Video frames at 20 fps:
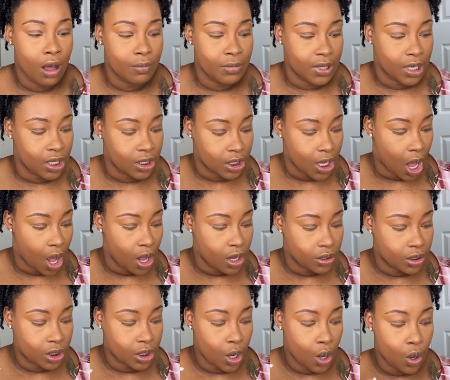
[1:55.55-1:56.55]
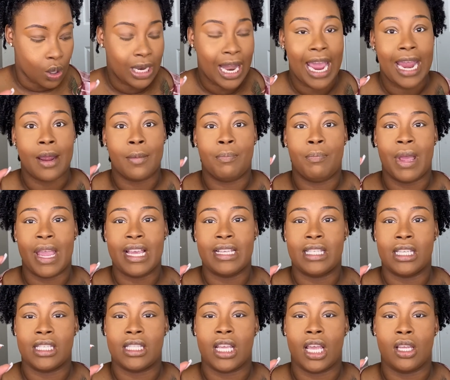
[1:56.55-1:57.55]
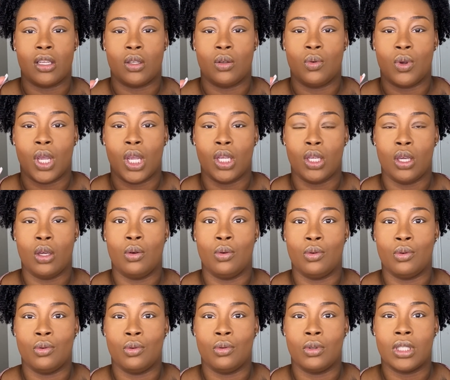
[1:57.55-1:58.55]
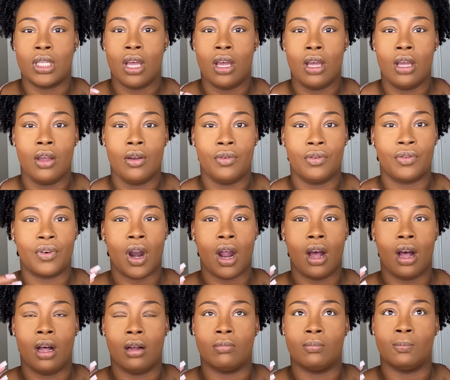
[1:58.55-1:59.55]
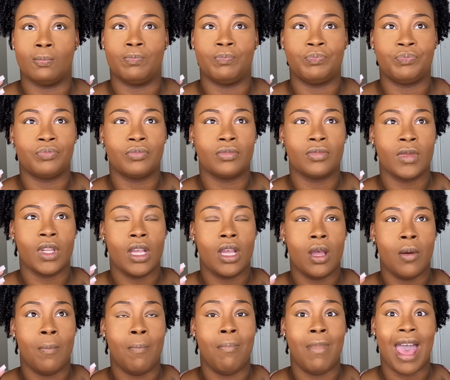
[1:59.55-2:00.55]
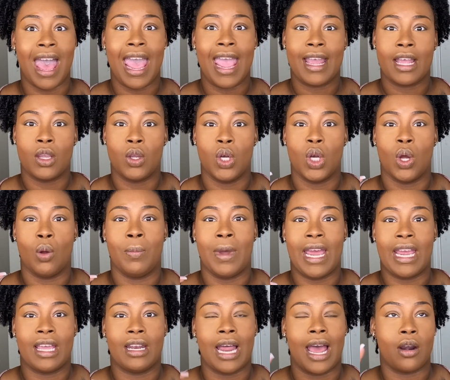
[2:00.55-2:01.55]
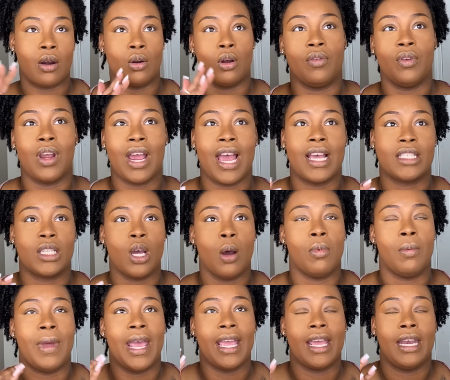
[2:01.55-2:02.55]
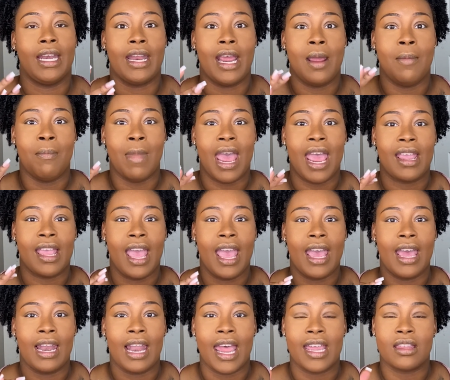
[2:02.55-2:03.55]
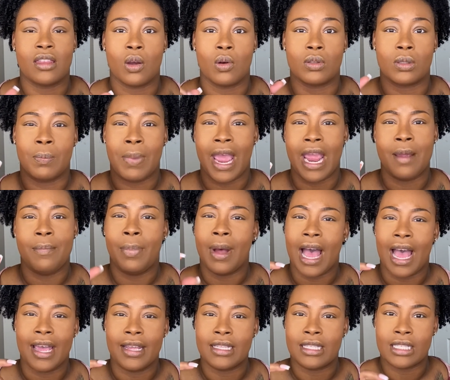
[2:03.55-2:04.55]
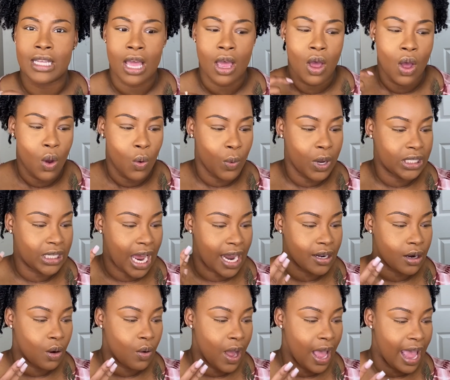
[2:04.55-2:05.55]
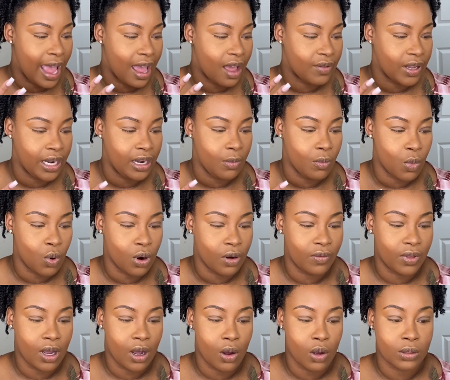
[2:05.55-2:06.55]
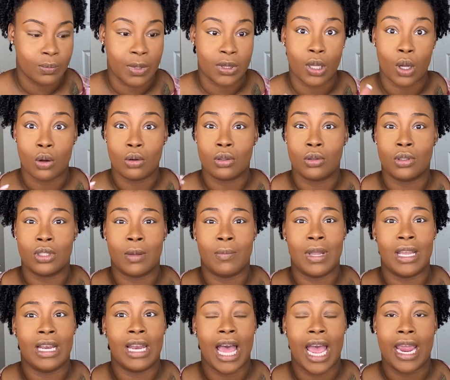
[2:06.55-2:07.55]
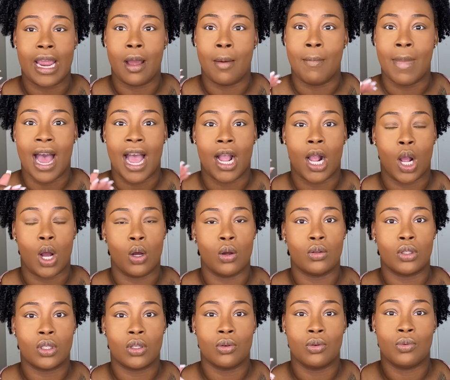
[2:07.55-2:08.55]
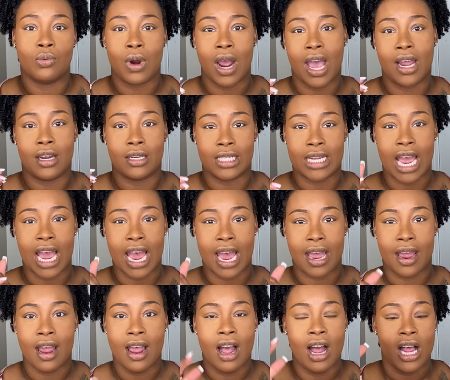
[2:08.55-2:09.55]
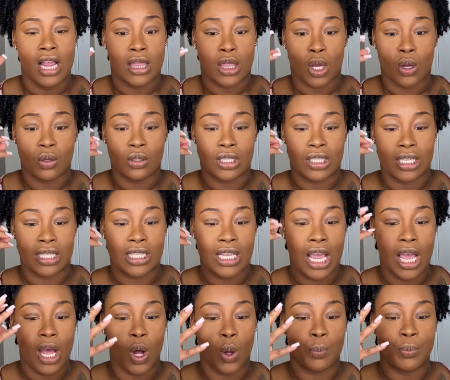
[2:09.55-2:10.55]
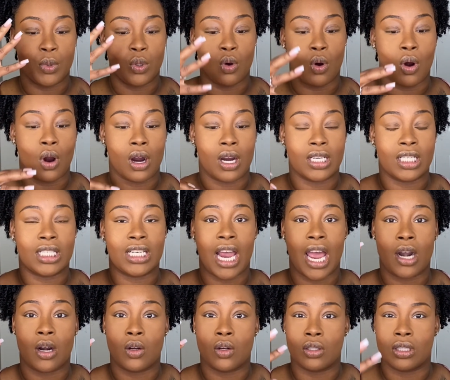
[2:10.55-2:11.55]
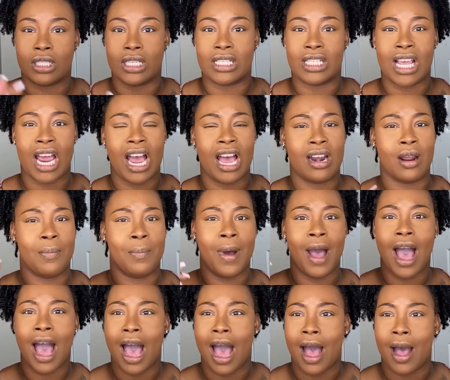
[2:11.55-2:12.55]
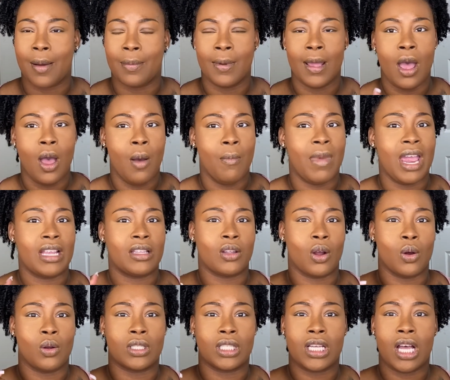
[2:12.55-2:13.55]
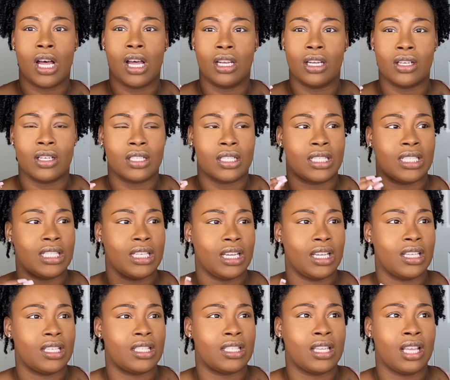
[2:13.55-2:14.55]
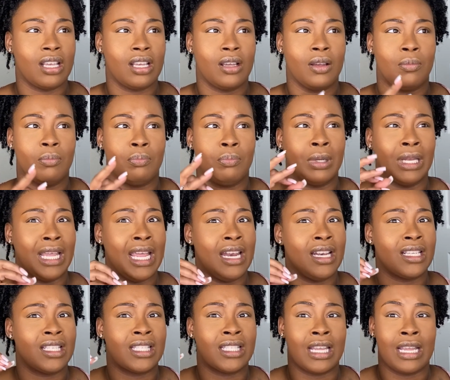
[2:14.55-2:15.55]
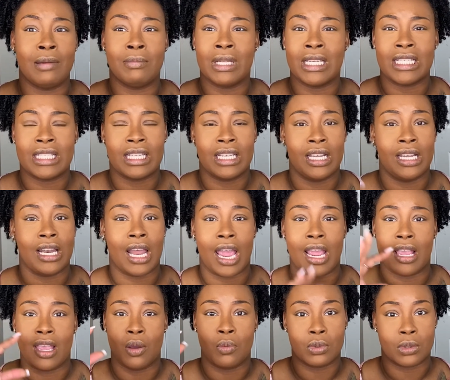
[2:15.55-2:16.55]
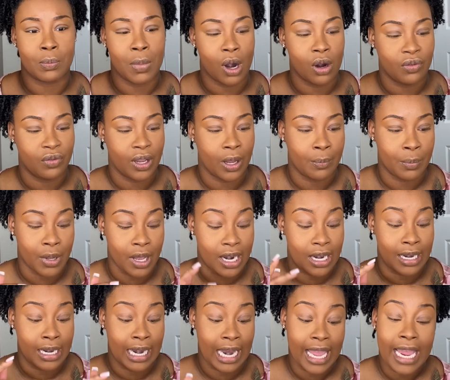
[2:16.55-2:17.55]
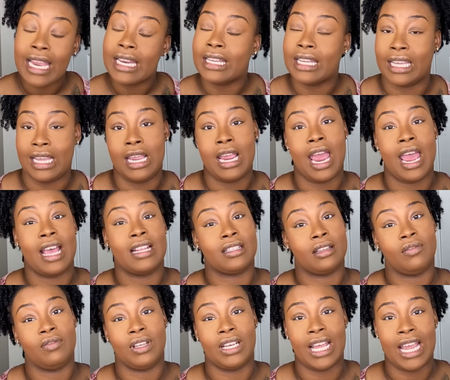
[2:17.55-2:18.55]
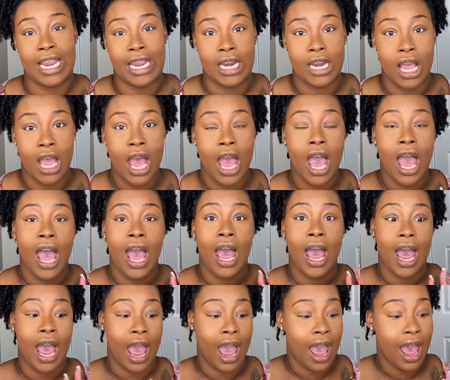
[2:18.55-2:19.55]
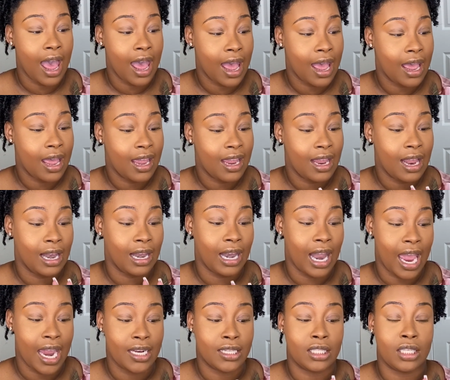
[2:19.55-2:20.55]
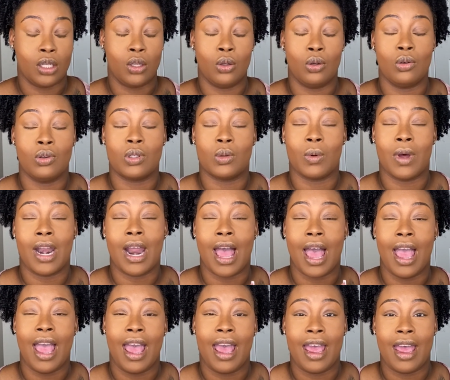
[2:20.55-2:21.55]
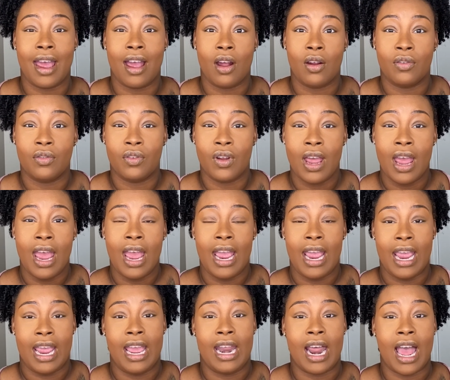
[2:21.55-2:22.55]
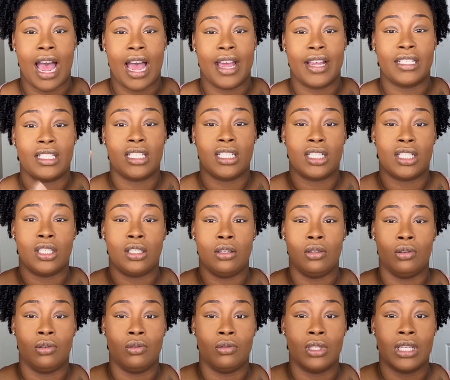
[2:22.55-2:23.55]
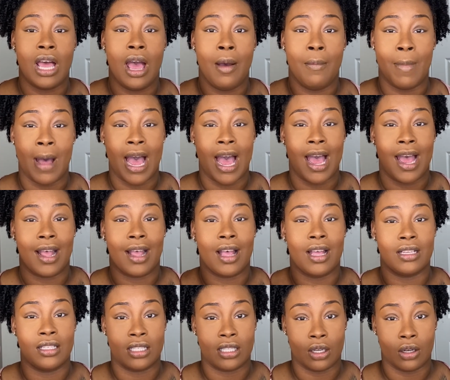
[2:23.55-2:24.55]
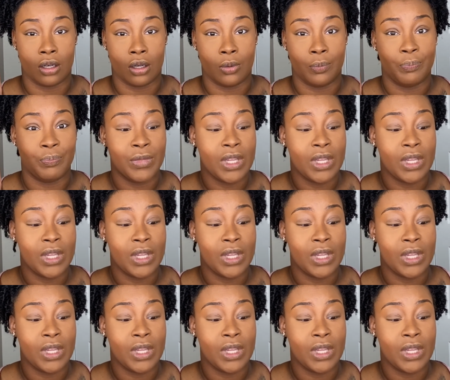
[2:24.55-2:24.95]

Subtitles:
There's also like bases that you can use from MAC. You know, I don't you guys know, but back in the day, MAC had like those paint pots, which I don't have any more of those, but those used to be like my go-to ride or die. Those just help your shadows just kind of pop, make those colors just blend seamlessly. Like it was perfect. But lately, as of late, I like to use what I have, and I just use my concealer.